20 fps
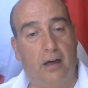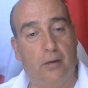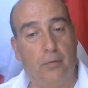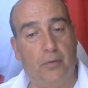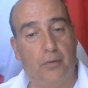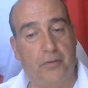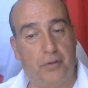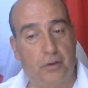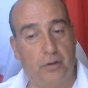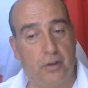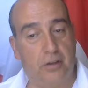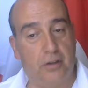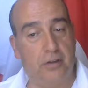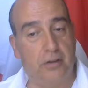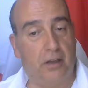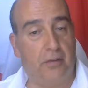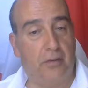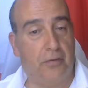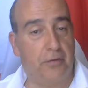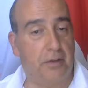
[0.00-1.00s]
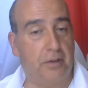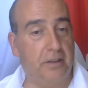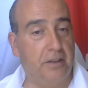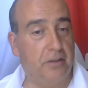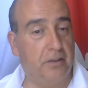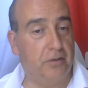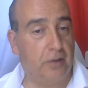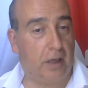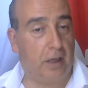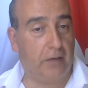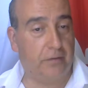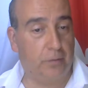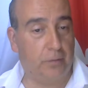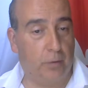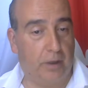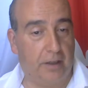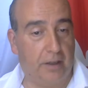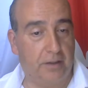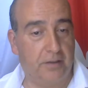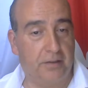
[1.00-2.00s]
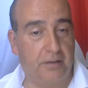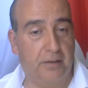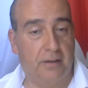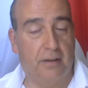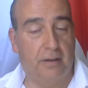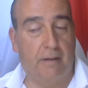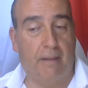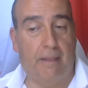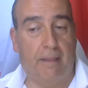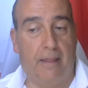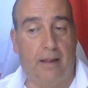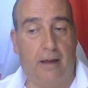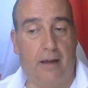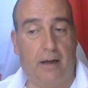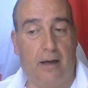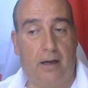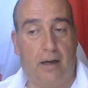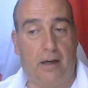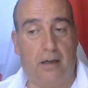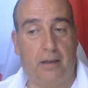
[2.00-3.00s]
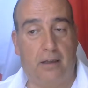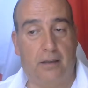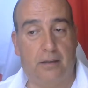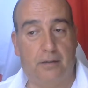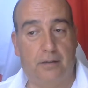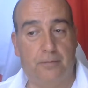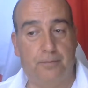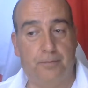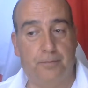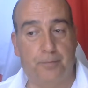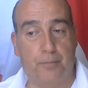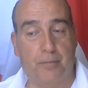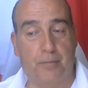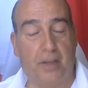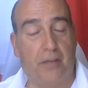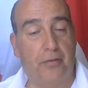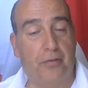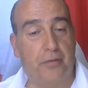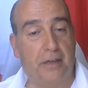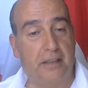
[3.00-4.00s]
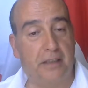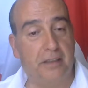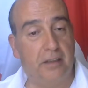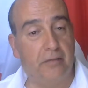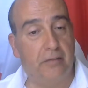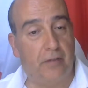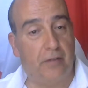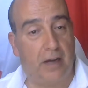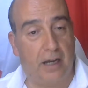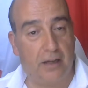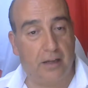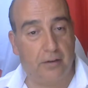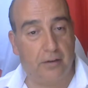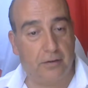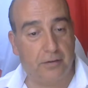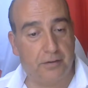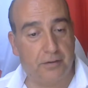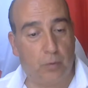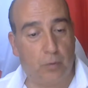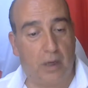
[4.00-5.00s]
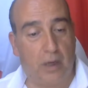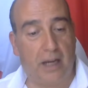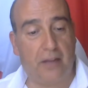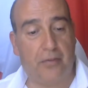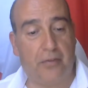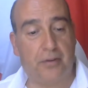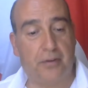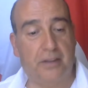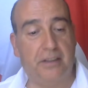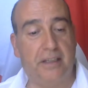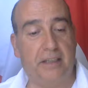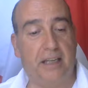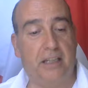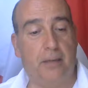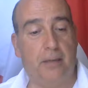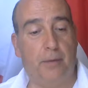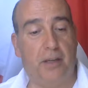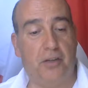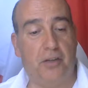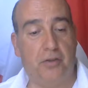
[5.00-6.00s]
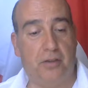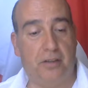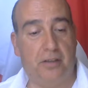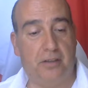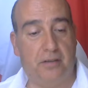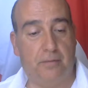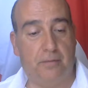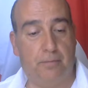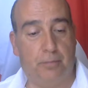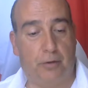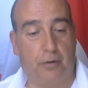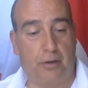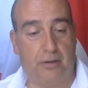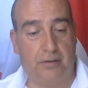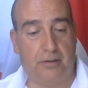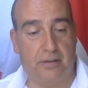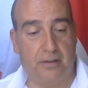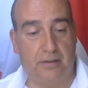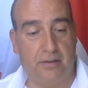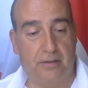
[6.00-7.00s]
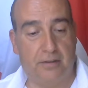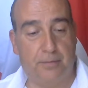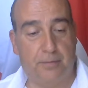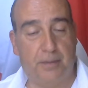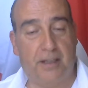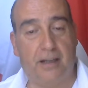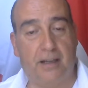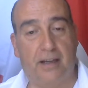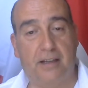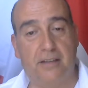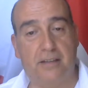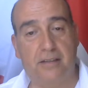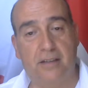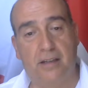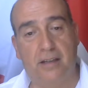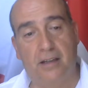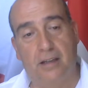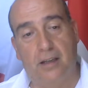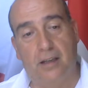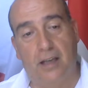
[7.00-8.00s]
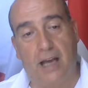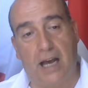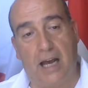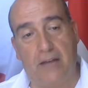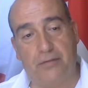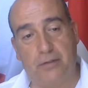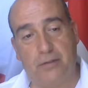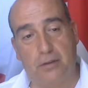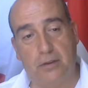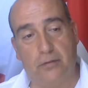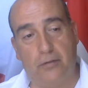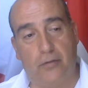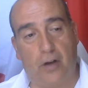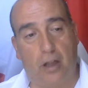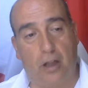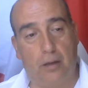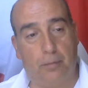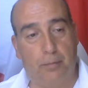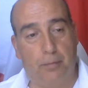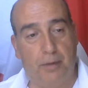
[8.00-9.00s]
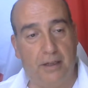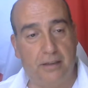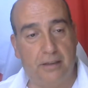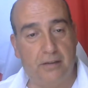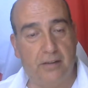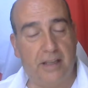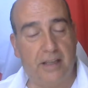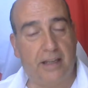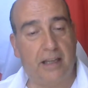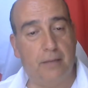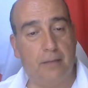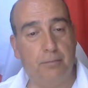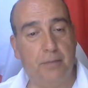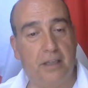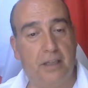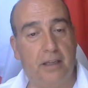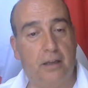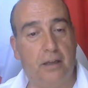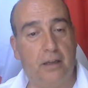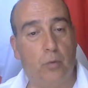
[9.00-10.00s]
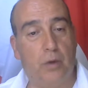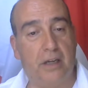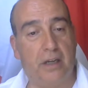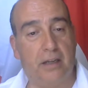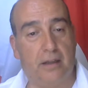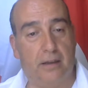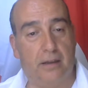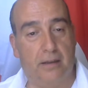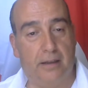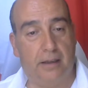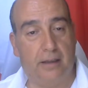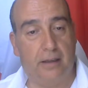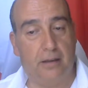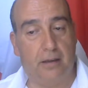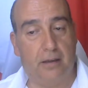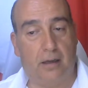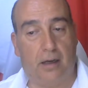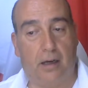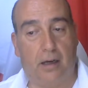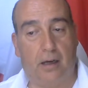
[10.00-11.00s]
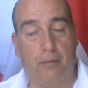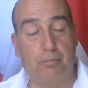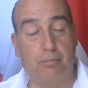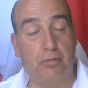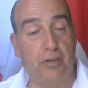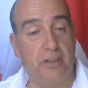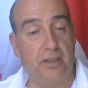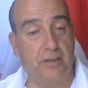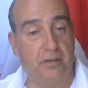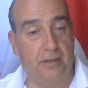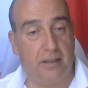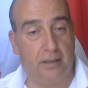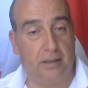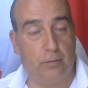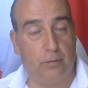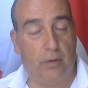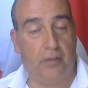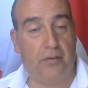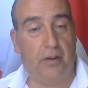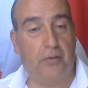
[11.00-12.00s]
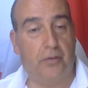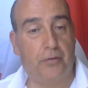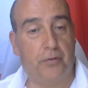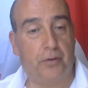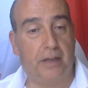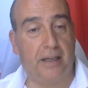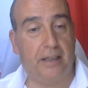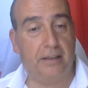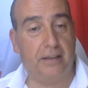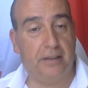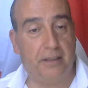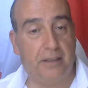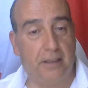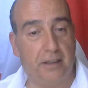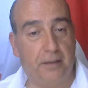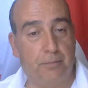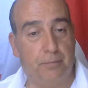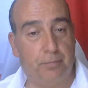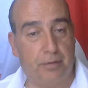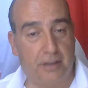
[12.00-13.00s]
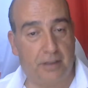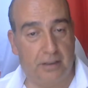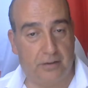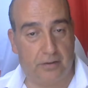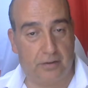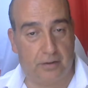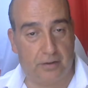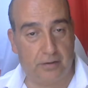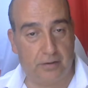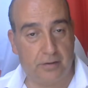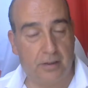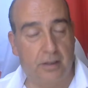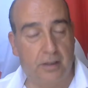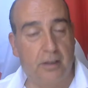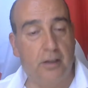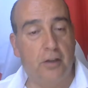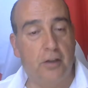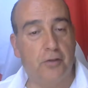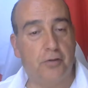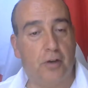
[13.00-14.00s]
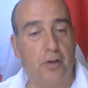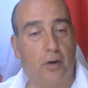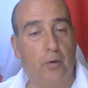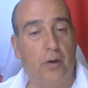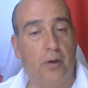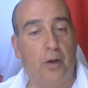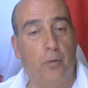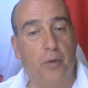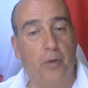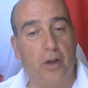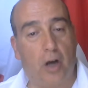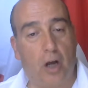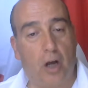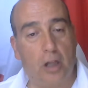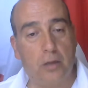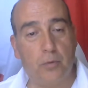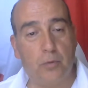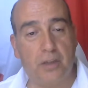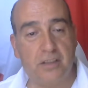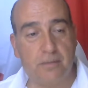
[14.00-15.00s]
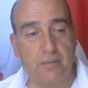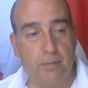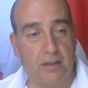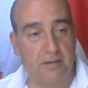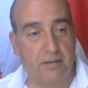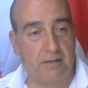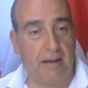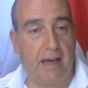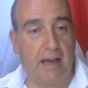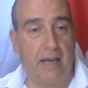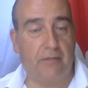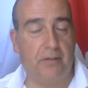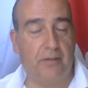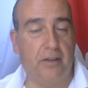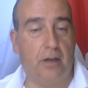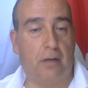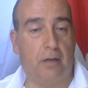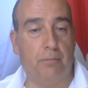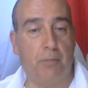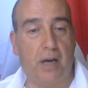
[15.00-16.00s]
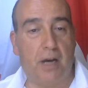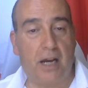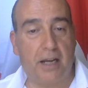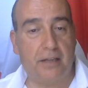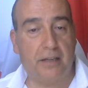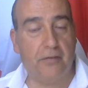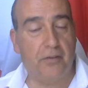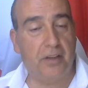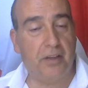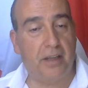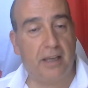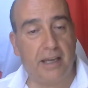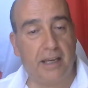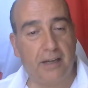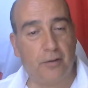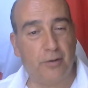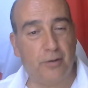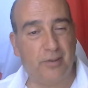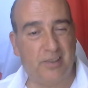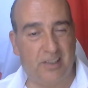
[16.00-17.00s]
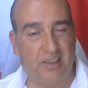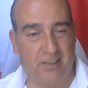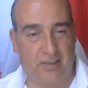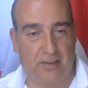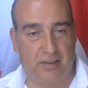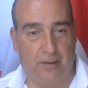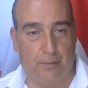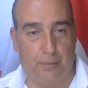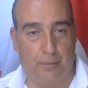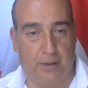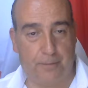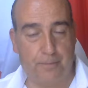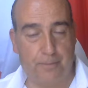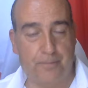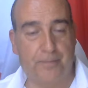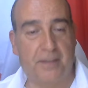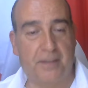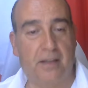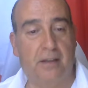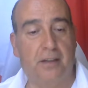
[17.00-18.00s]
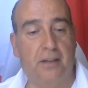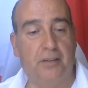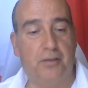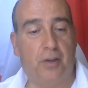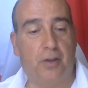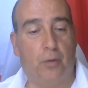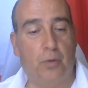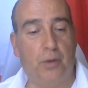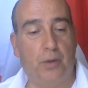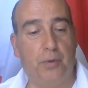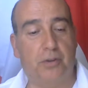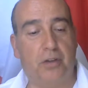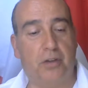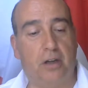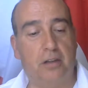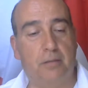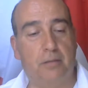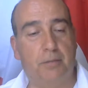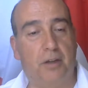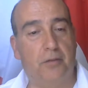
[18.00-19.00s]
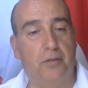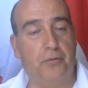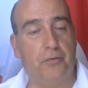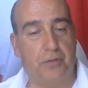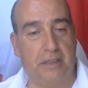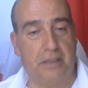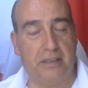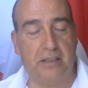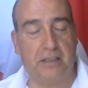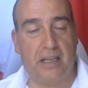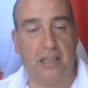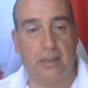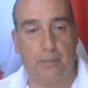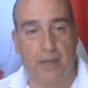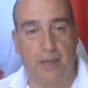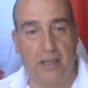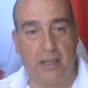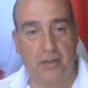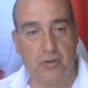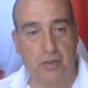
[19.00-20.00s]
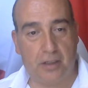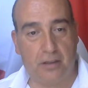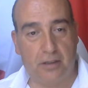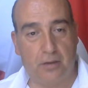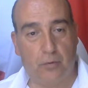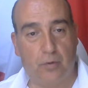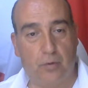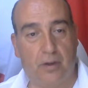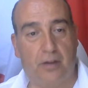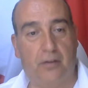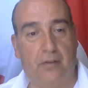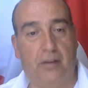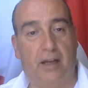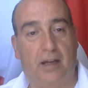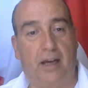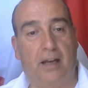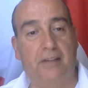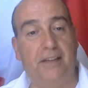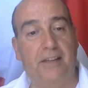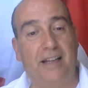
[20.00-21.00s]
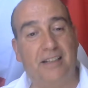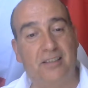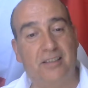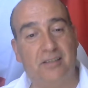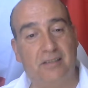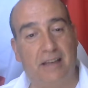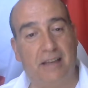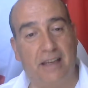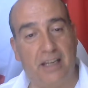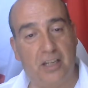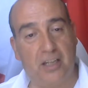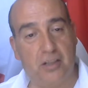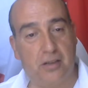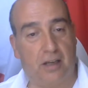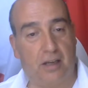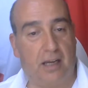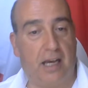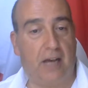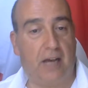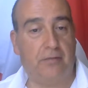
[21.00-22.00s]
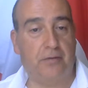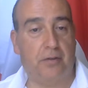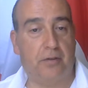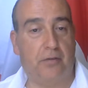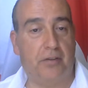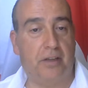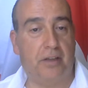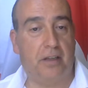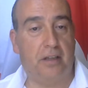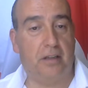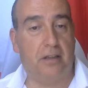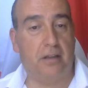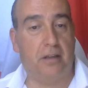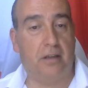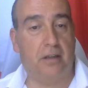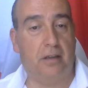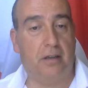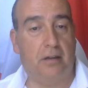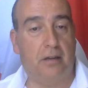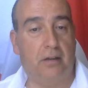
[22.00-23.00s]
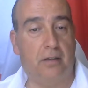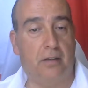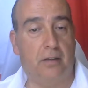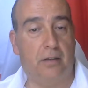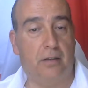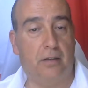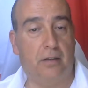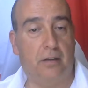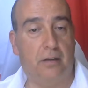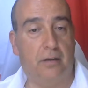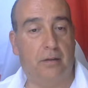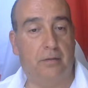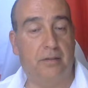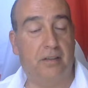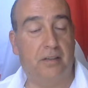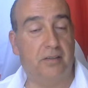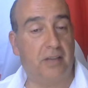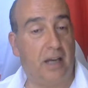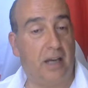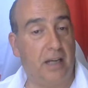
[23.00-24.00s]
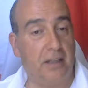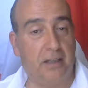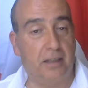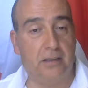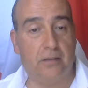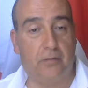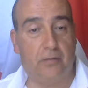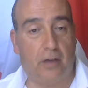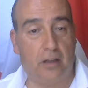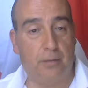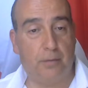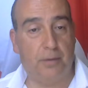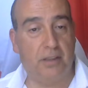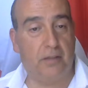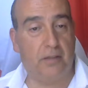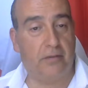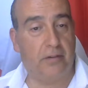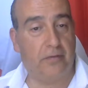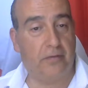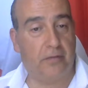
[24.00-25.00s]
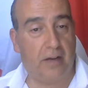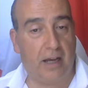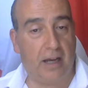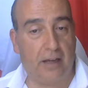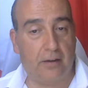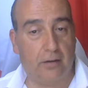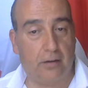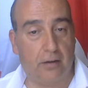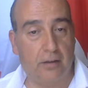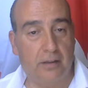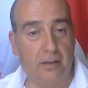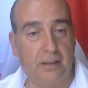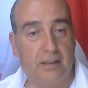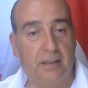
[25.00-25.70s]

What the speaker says: with good 3D softwares 3D files. Why 3D animation is important? Because after development, they can be quickly printed with 3D printers. So we always must have in our mind the ecosystem. So when we talk about 3D animation, the next stage after the design and development of a file